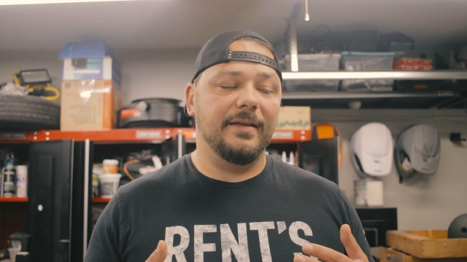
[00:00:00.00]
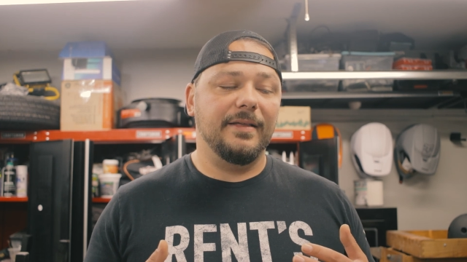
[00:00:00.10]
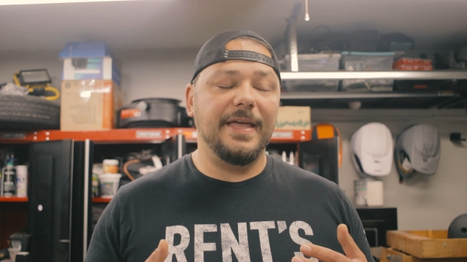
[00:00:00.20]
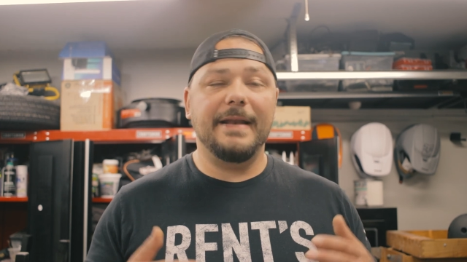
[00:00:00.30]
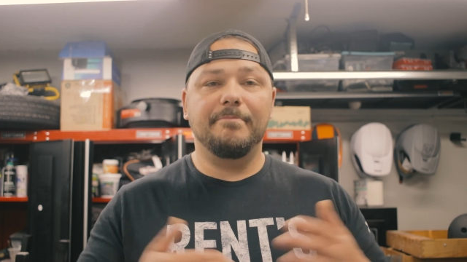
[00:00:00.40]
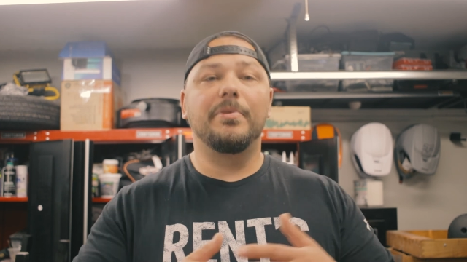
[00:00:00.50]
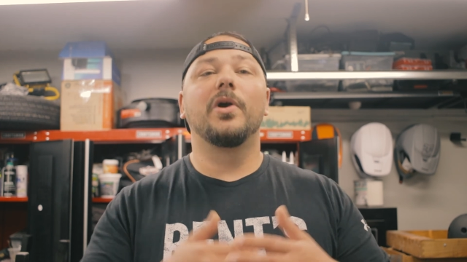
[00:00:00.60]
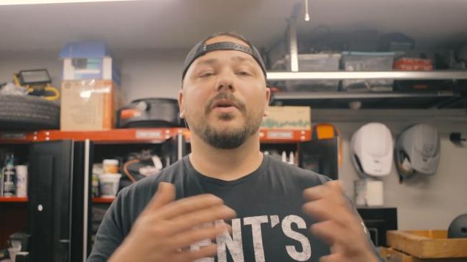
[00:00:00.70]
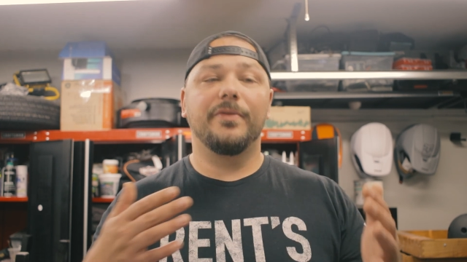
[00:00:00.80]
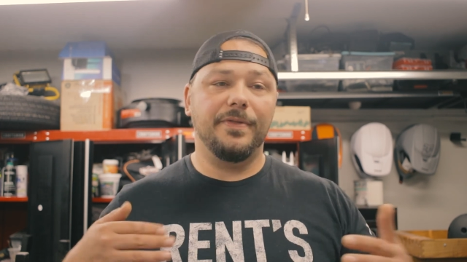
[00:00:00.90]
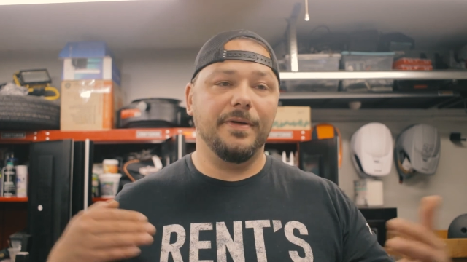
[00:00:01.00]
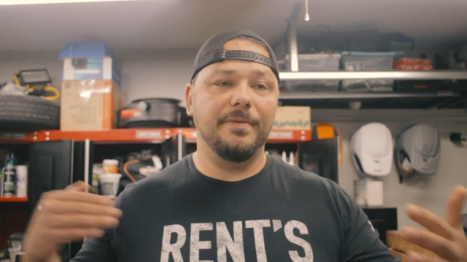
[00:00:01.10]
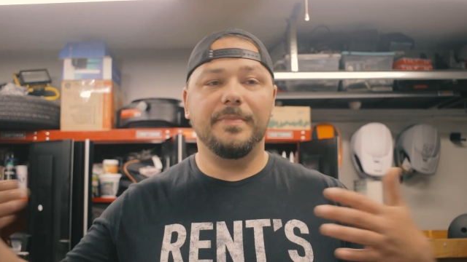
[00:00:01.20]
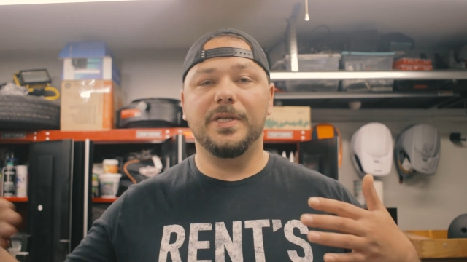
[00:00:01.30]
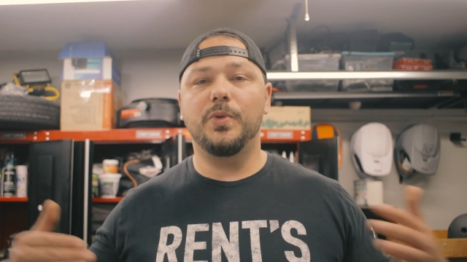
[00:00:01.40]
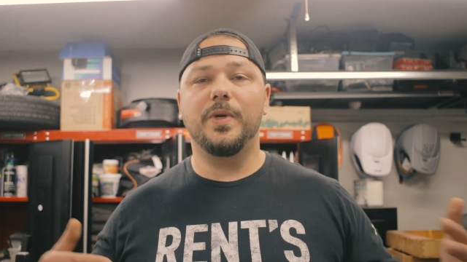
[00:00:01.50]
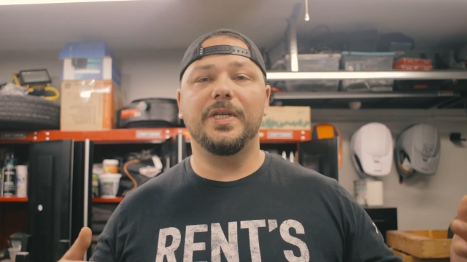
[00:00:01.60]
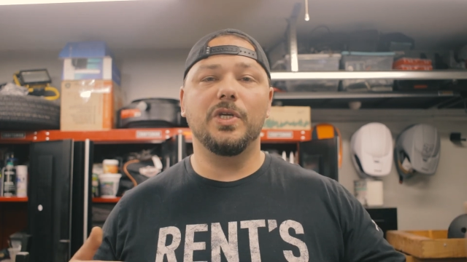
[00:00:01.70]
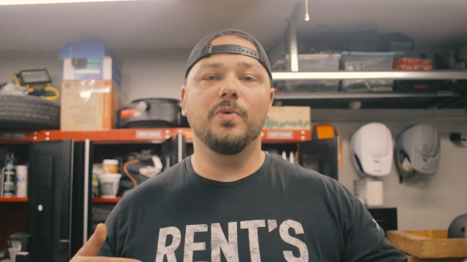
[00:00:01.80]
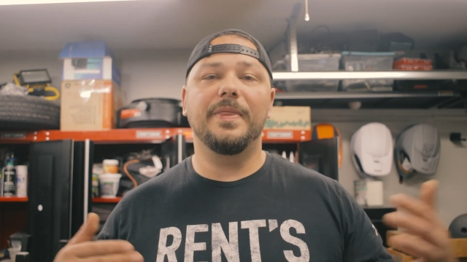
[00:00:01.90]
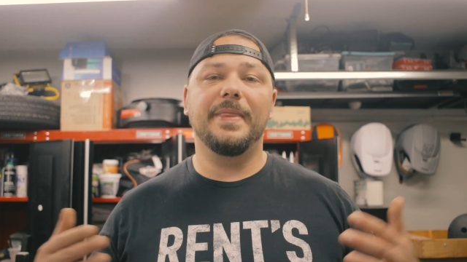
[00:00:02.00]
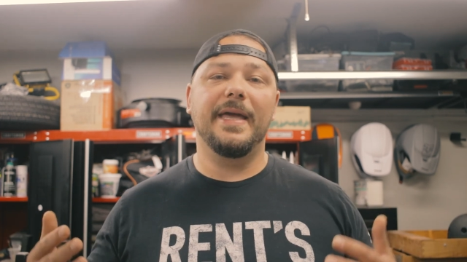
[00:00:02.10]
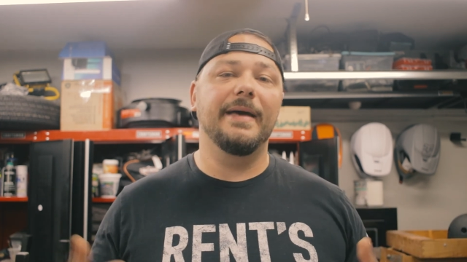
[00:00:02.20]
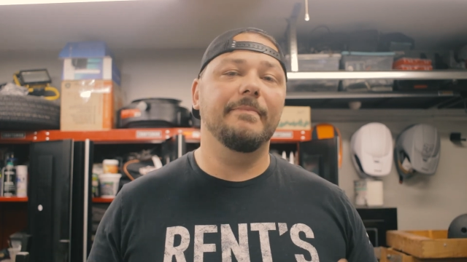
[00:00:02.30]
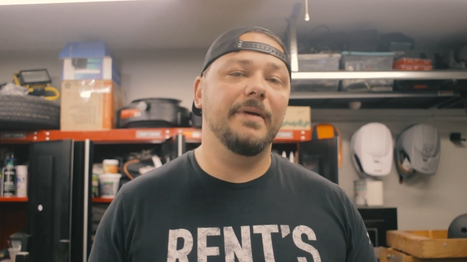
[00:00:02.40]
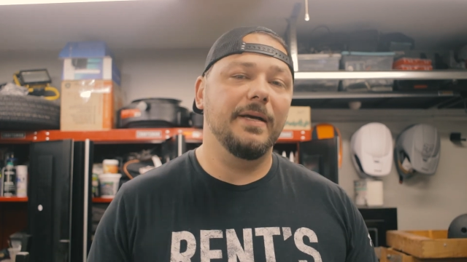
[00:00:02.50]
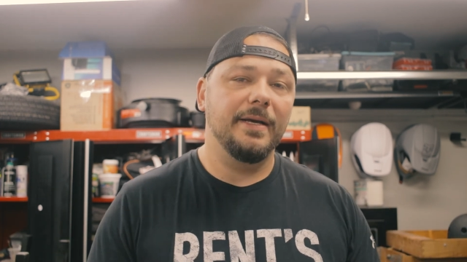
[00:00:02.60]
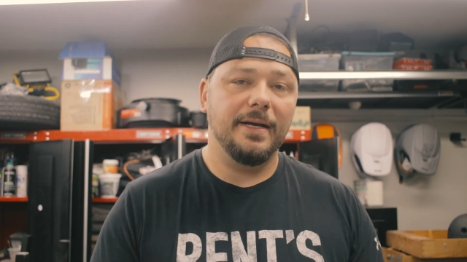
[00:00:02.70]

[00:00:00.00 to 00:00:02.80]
that birth between you and them.